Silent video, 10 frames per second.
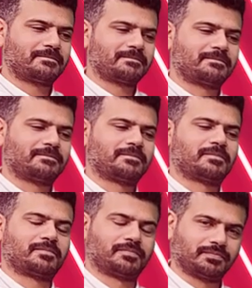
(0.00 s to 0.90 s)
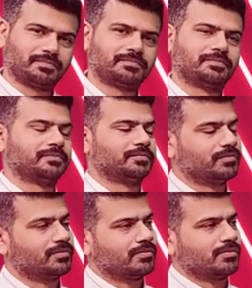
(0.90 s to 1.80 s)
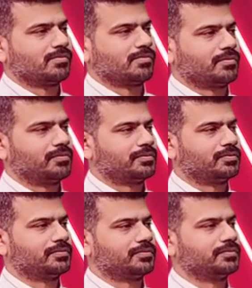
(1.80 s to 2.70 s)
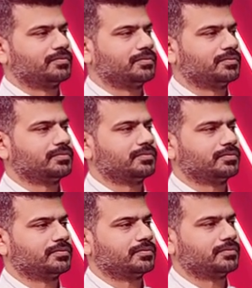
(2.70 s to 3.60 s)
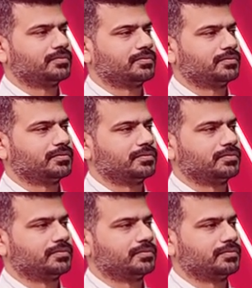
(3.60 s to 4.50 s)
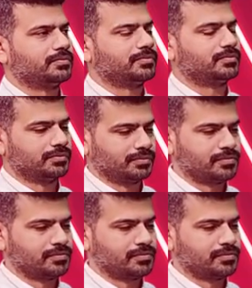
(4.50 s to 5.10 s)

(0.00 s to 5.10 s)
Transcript: The person shown says nothing.